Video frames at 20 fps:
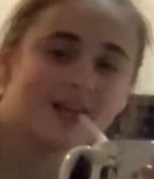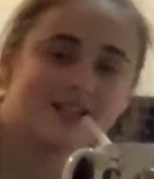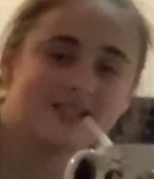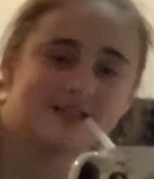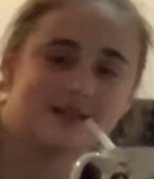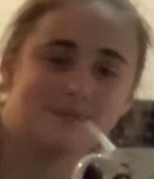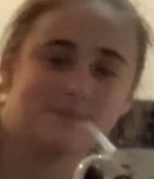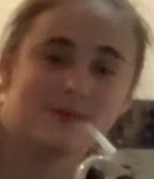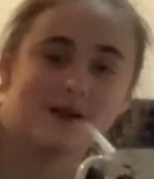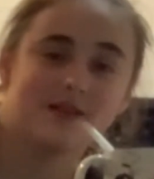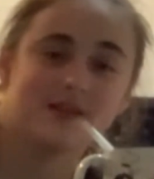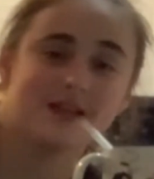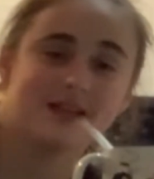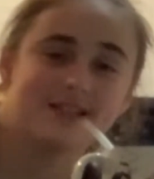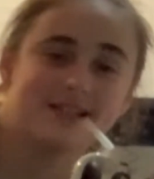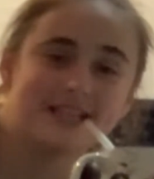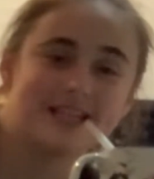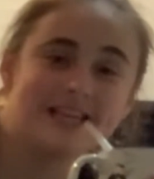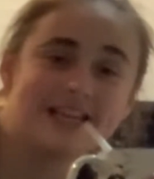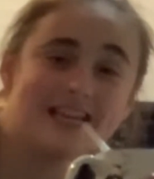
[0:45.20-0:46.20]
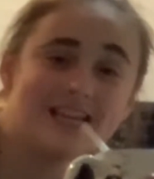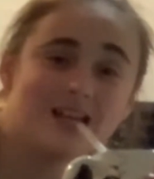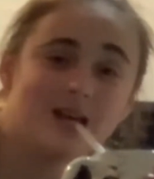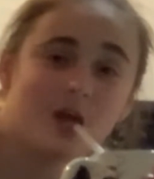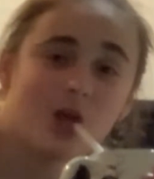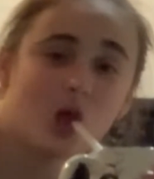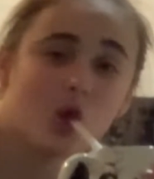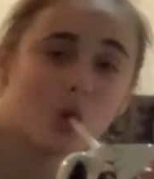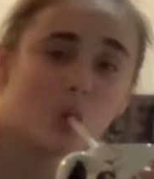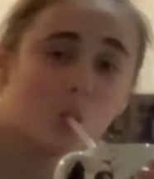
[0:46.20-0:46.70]
Sipping say is the tea.
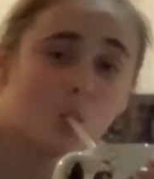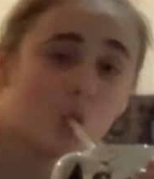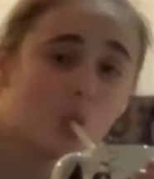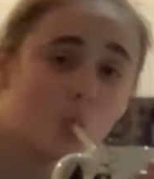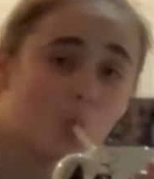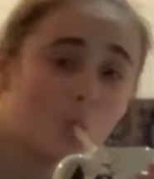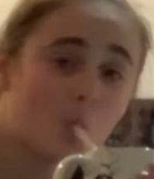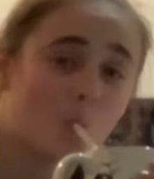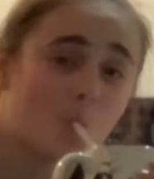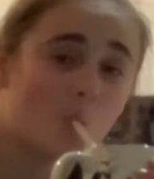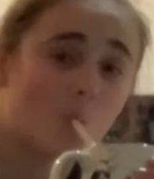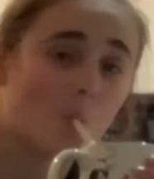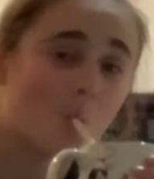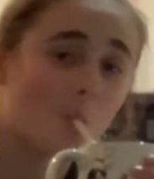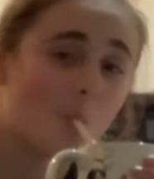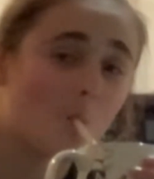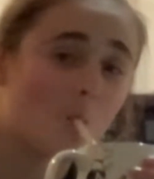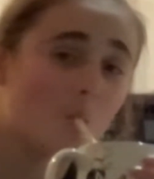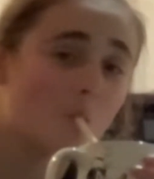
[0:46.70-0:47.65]
Most of the way